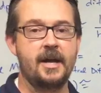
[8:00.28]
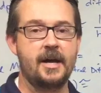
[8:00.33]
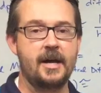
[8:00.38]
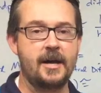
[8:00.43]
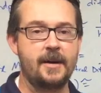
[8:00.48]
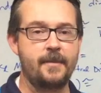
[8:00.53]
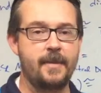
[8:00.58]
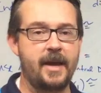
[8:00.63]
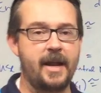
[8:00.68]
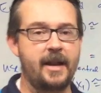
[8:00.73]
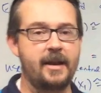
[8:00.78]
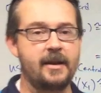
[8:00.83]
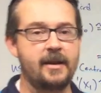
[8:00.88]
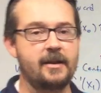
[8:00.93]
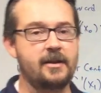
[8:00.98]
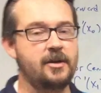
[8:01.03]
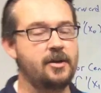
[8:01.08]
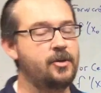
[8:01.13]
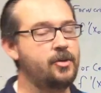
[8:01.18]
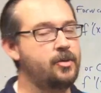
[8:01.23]
and
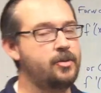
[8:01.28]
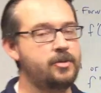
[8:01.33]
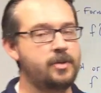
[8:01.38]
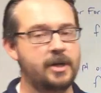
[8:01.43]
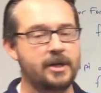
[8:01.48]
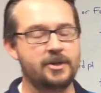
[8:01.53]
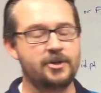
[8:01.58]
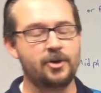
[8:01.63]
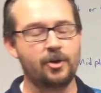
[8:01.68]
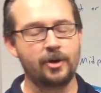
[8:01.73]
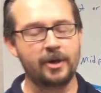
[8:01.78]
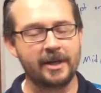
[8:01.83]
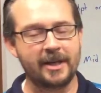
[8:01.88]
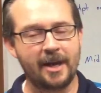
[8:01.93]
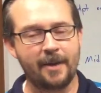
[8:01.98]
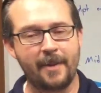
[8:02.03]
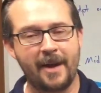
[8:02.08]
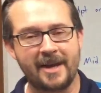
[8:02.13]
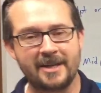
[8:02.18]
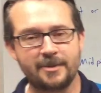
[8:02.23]
you can certainly
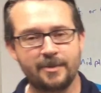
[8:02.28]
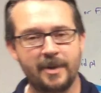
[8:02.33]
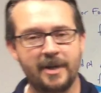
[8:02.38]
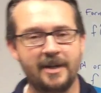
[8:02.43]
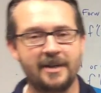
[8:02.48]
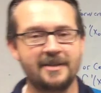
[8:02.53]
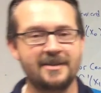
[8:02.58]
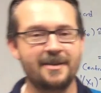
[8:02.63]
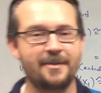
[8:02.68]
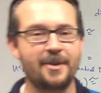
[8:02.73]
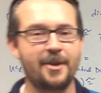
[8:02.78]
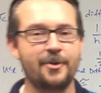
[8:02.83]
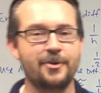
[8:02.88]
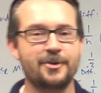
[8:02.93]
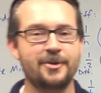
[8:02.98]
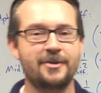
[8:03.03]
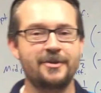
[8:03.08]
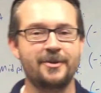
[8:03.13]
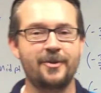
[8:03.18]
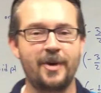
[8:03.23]
come ask me some of
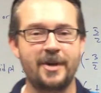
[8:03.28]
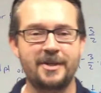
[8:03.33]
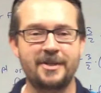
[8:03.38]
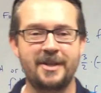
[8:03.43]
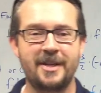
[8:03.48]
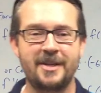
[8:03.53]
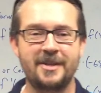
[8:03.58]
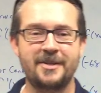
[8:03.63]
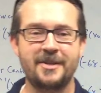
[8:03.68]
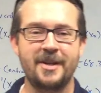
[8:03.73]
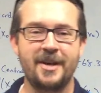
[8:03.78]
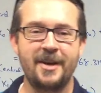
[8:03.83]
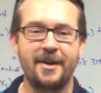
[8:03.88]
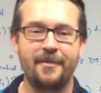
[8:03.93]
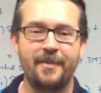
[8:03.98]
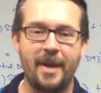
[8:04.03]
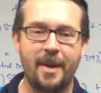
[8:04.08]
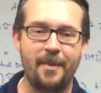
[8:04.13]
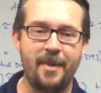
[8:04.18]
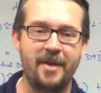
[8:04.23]
those questions,
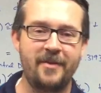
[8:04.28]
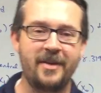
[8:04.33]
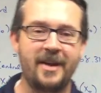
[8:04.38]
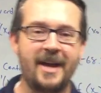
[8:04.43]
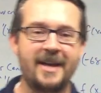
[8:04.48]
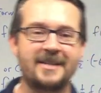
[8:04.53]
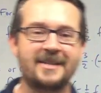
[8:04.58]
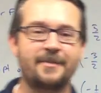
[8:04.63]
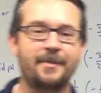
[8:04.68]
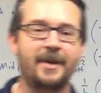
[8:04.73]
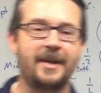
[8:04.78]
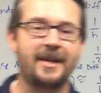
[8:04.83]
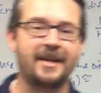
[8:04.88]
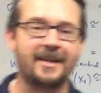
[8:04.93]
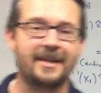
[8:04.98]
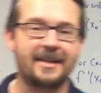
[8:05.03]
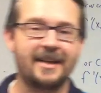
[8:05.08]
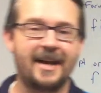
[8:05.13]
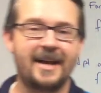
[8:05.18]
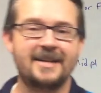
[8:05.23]
maybe even ask me in
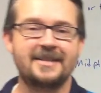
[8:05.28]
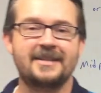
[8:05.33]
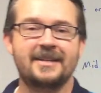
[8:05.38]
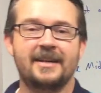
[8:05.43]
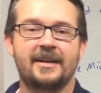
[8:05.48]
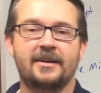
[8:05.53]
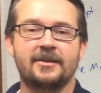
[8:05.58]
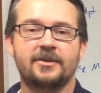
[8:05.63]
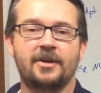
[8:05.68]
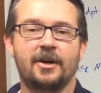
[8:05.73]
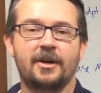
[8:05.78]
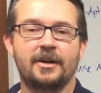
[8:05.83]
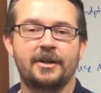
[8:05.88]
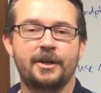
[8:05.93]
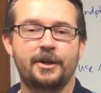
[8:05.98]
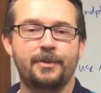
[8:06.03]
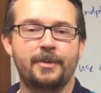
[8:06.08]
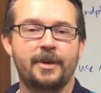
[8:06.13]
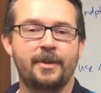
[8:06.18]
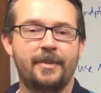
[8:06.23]
class, and I'll talk a
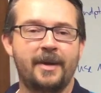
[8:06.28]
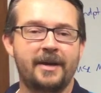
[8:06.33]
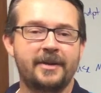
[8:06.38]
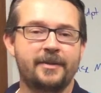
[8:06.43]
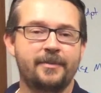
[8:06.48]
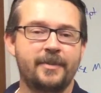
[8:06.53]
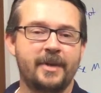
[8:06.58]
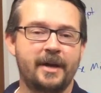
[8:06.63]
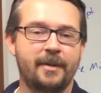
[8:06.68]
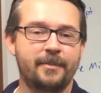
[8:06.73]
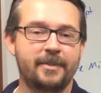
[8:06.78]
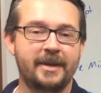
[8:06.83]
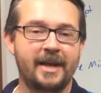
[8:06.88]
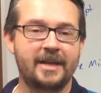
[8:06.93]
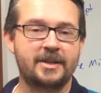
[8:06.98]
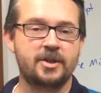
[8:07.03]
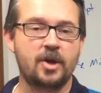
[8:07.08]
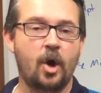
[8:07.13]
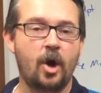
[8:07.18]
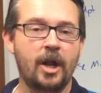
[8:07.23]
little bit about them there. But
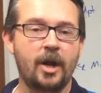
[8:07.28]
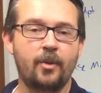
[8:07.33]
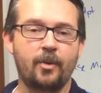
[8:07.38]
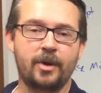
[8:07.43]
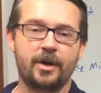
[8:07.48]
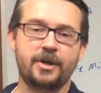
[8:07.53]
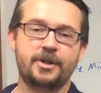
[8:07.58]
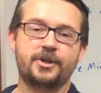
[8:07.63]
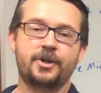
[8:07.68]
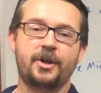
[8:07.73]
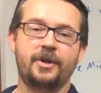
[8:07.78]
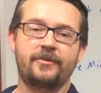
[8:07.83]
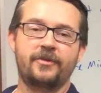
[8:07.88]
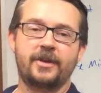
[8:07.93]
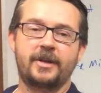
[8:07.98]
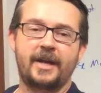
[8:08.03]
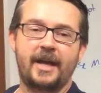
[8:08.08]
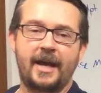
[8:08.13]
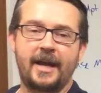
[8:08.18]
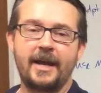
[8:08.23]
that's all I wanted to show you for
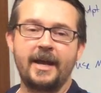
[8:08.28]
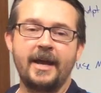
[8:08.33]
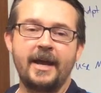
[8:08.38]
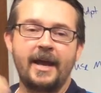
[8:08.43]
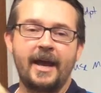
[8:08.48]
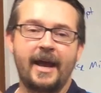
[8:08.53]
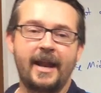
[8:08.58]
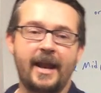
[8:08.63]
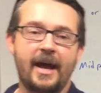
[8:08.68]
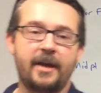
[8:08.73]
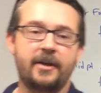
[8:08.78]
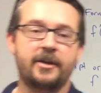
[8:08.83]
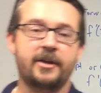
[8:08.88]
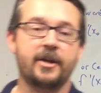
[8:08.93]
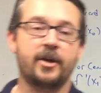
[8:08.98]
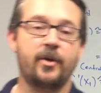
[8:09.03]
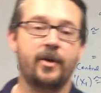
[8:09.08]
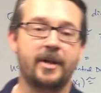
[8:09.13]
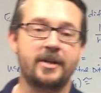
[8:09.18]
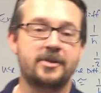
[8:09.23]
today, and now you
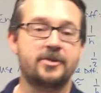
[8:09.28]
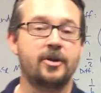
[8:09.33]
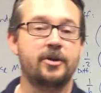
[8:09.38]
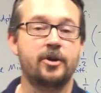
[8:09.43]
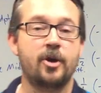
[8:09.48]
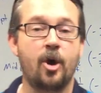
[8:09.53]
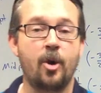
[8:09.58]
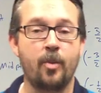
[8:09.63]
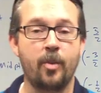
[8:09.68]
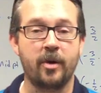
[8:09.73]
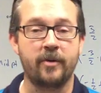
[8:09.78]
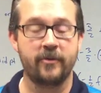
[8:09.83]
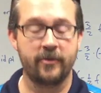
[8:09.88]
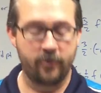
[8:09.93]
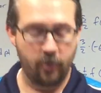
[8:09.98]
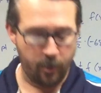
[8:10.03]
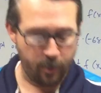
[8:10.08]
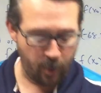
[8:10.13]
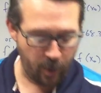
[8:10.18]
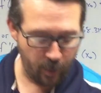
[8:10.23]
can go ahead and start the homework
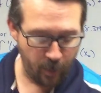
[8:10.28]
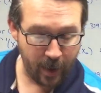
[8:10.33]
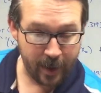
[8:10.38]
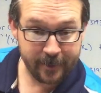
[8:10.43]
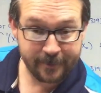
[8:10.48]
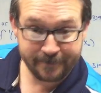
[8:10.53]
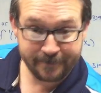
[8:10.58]
for 4.1.